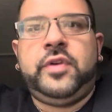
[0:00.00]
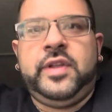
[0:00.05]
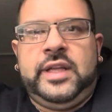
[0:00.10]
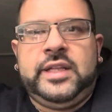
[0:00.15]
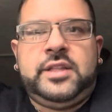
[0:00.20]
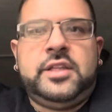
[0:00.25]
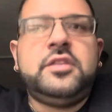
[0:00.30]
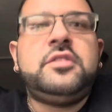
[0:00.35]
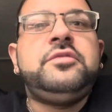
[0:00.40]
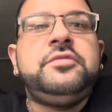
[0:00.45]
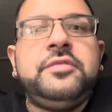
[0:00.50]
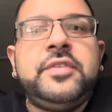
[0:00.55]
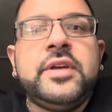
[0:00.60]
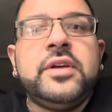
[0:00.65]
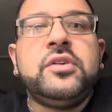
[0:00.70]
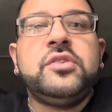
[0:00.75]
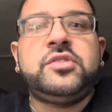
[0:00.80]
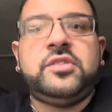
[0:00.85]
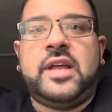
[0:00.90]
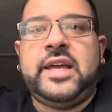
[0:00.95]
Like, this
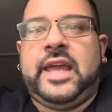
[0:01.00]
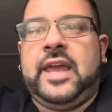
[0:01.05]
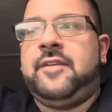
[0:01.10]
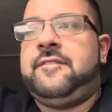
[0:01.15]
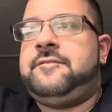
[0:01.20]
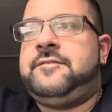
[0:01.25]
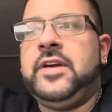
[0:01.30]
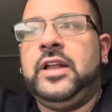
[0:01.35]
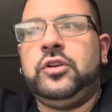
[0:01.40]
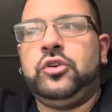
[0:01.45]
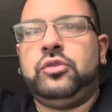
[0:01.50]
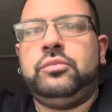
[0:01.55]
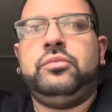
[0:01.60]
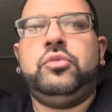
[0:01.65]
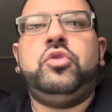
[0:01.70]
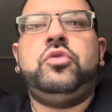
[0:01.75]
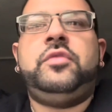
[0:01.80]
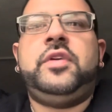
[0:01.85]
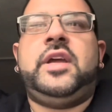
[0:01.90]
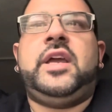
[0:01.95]
feels like a filler
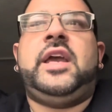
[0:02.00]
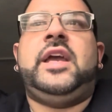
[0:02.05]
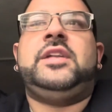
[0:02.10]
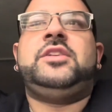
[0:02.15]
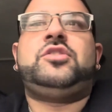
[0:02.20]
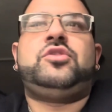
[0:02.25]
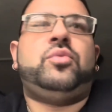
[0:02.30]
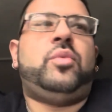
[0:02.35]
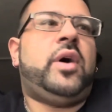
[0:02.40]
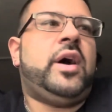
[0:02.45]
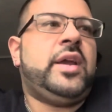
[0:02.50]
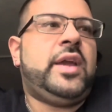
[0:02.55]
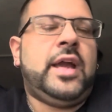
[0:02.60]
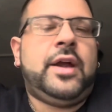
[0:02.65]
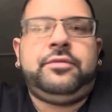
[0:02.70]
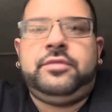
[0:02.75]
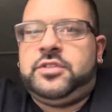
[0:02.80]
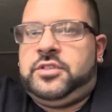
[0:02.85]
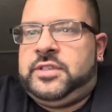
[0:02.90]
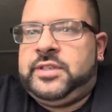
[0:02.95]
movie, hence why
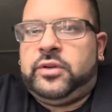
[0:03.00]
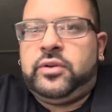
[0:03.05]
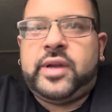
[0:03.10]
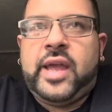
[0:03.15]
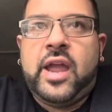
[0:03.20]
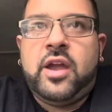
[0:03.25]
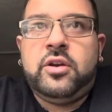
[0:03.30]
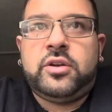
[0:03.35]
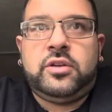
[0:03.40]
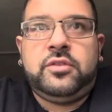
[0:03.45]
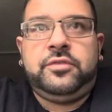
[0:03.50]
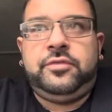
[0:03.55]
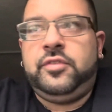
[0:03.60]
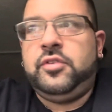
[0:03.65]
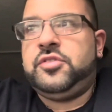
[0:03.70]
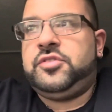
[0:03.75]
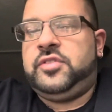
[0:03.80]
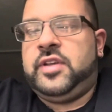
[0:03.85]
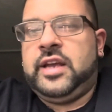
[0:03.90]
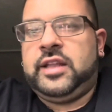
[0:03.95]
every single character
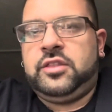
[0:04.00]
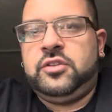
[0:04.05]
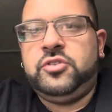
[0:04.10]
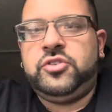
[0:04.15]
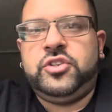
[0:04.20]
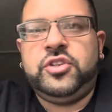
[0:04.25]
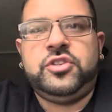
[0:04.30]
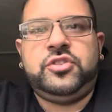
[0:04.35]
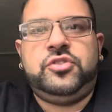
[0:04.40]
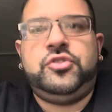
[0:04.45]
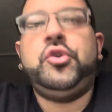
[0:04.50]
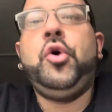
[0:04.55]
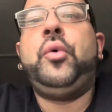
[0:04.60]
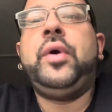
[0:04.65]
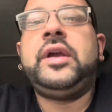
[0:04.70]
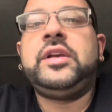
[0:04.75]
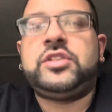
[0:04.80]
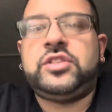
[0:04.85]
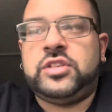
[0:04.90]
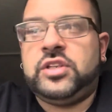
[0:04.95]
feels like they're just
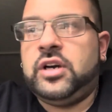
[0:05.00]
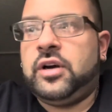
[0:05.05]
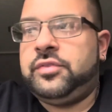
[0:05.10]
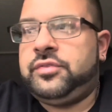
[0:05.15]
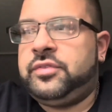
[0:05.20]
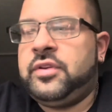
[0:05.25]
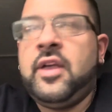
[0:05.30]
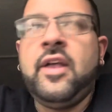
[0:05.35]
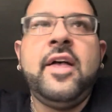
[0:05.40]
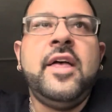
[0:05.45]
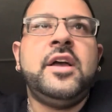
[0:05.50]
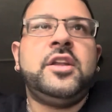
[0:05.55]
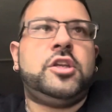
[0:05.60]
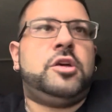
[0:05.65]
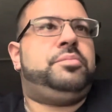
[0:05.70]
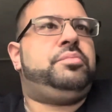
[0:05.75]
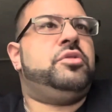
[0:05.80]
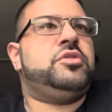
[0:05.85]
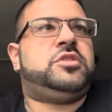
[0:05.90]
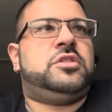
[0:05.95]
doing stuff to
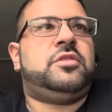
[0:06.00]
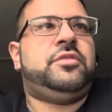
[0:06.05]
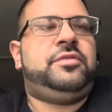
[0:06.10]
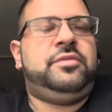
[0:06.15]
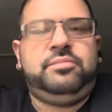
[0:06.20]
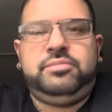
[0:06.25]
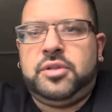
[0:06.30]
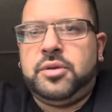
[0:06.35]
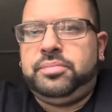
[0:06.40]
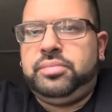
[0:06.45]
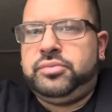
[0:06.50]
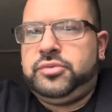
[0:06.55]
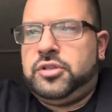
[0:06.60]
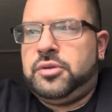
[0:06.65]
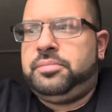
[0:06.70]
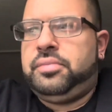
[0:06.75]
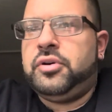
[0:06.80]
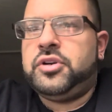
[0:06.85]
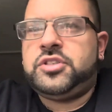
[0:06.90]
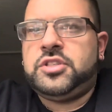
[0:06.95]
push
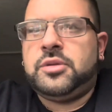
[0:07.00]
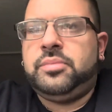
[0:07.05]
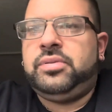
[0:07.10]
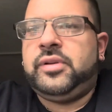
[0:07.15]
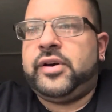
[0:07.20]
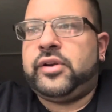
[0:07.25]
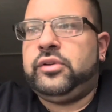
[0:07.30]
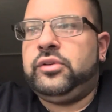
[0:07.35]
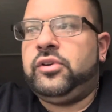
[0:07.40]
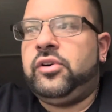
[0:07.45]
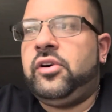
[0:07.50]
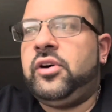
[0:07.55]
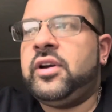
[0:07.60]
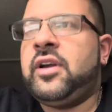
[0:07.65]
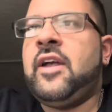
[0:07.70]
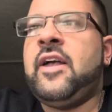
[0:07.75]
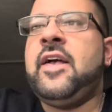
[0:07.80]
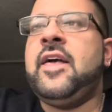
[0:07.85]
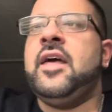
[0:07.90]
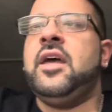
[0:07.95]
the plot along,